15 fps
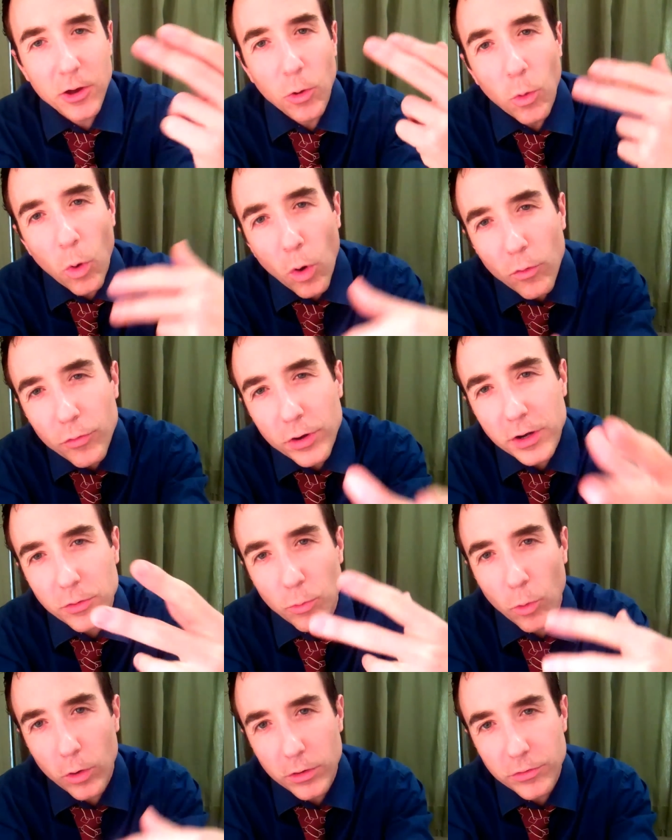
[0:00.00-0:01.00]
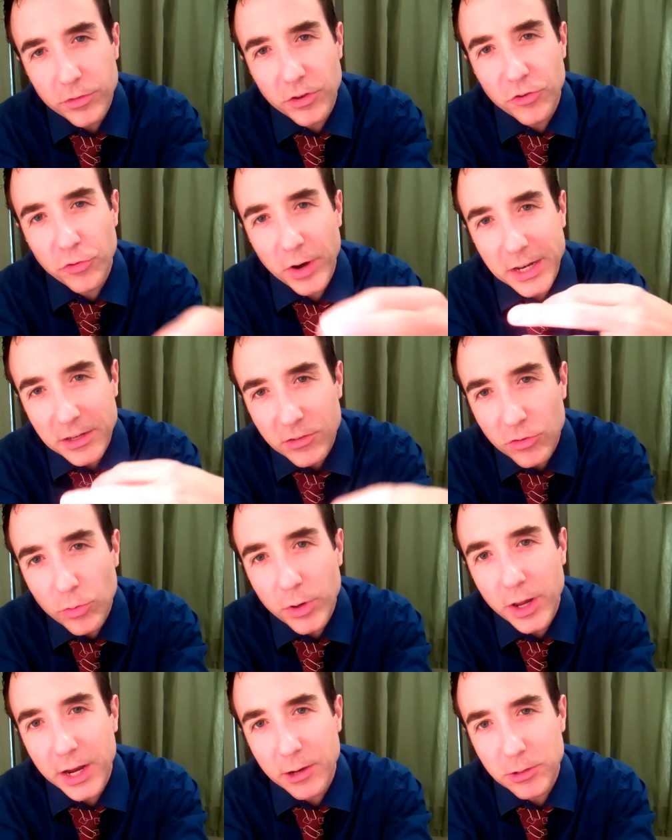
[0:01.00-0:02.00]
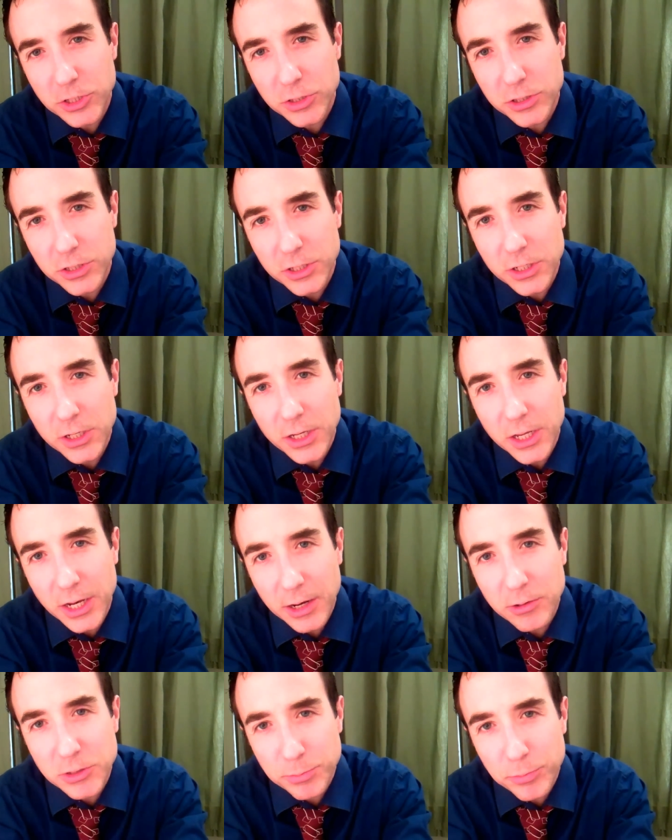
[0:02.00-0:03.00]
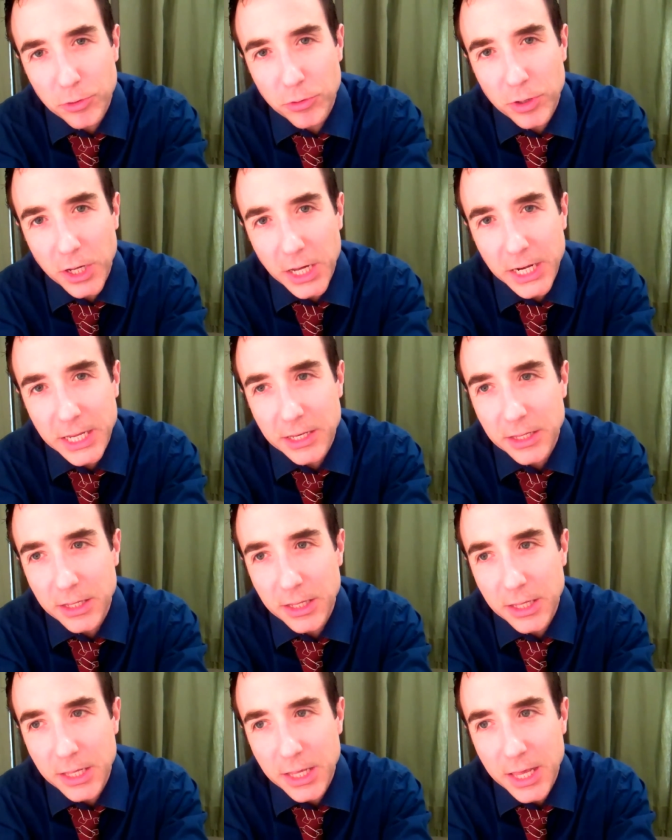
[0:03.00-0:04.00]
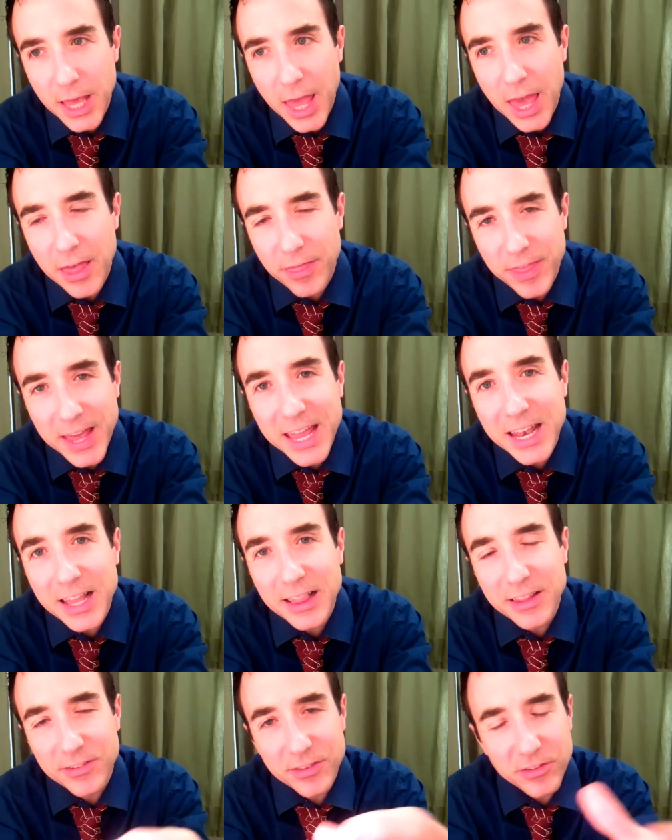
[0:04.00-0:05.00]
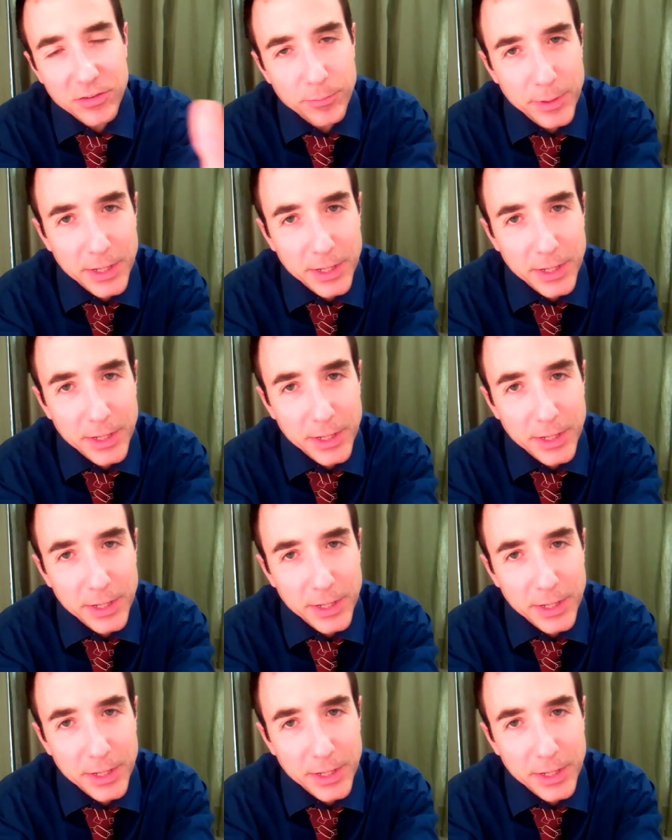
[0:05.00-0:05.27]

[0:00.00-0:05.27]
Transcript: go over it once and try to do an Irish, an Irish brogue on it, and then listen to